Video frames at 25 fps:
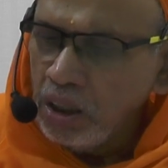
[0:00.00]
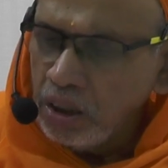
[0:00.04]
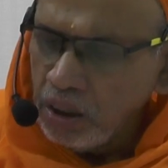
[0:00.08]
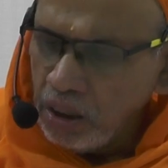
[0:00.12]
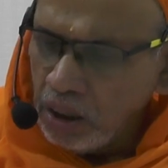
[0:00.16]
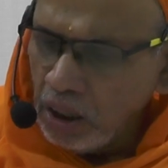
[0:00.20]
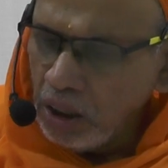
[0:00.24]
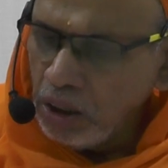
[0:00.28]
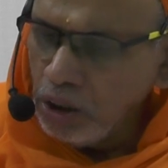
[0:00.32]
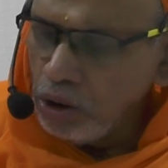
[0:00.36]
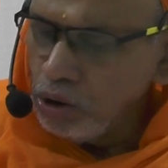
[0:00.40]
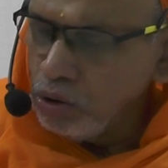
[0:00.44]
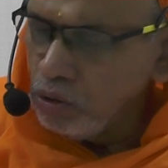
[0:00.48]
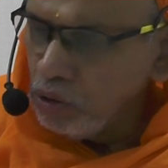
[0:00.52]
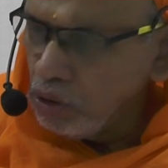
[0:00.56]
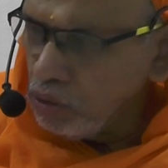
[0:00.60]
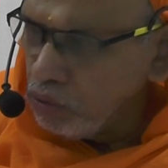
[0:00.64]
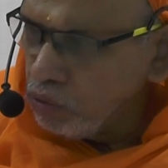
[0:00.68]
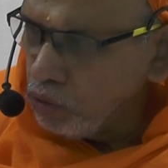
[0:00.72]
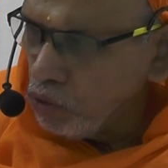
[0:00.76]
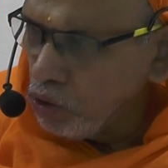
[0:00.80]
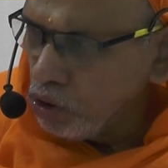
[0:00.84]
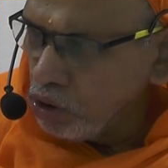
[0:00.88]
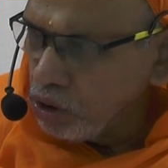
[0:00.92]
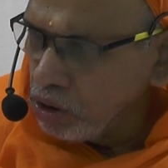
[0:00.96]
then you will
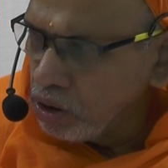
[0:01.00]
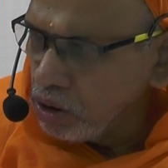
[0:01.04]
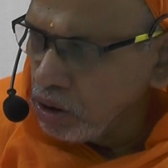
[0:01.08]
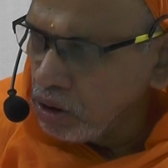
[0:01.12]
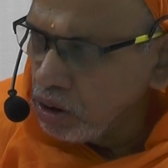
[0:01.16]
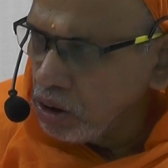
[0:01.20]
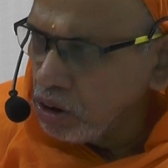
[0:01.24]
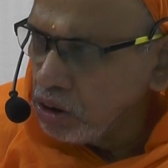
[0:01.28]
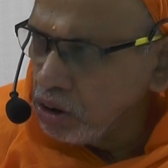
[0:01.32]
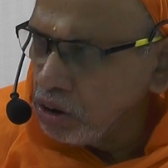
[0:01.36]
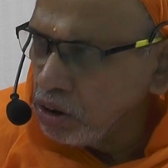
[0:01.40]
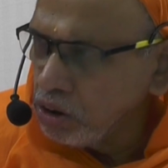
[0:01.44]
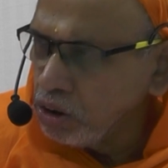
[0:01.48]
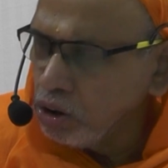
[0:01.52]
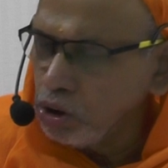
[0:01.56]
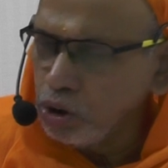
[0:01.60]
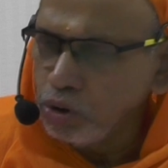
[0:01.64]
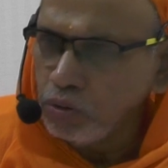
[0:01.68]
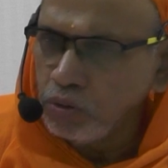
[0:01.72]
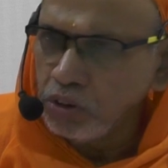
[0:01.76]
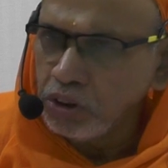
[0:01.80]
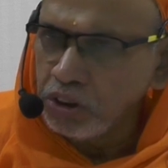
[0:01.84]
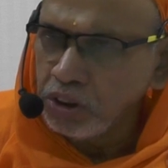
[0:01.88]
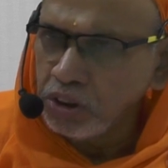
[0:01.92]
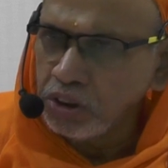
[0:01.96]
face such
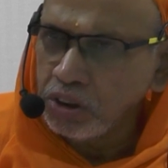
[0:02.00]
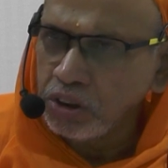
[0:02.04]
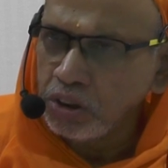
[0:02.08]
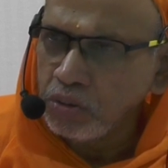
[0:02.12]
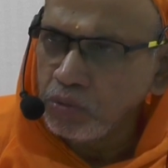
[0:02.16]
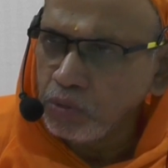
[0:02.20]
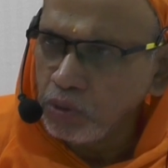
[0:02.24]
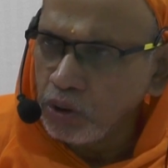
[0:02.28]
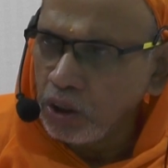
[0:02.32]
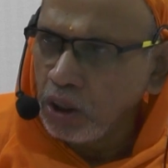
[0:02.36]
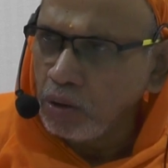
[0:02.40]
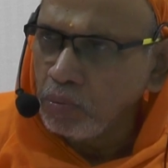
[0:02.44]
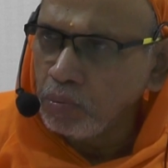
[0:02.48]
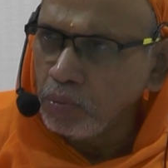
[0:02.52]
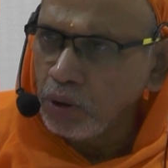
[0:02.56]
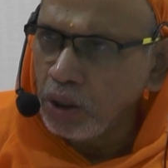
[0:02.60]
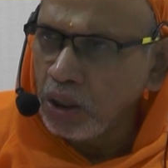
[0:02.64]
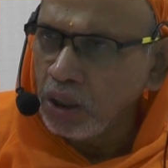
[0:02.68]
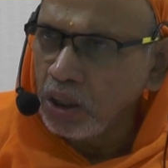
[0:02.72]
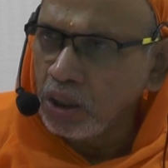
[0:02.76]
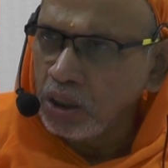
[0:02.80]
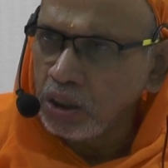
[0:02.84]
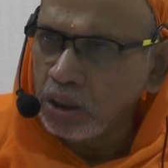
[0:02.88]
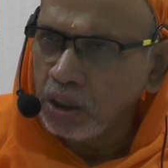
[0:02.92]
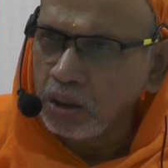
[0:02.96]
situations of dharma
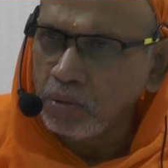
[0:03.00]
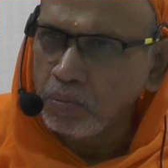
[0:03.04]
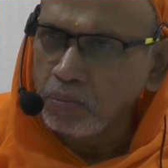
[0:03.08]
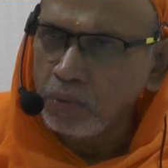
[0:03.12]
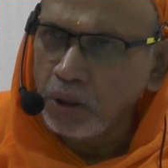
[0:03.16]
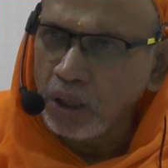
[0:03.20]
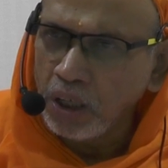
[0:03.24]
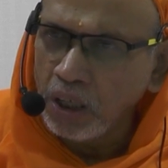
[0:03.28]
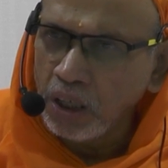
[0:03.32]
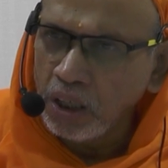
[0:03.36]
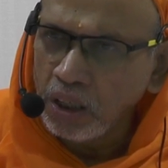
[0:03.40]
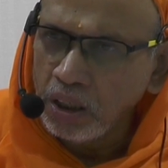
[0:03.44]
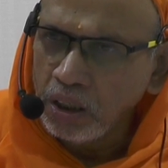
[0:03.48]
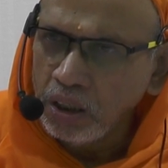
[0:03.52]
and adharma.